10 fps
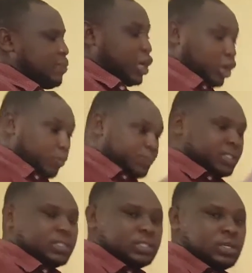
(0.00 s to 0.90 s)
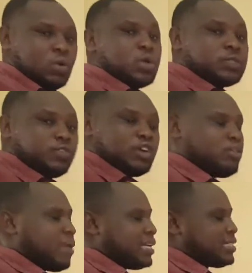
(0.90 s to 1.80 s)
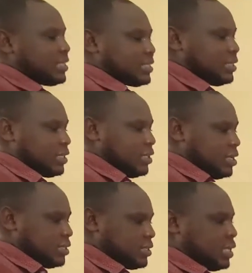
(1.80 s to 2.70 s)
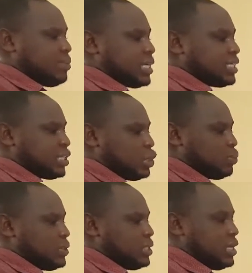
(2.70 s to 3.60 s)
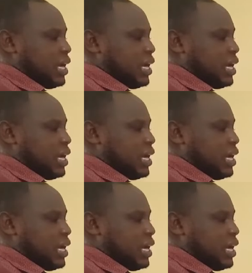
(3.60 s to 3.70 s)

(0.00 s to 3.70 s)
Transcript: cubes whose volume are 60 centimeters cubed,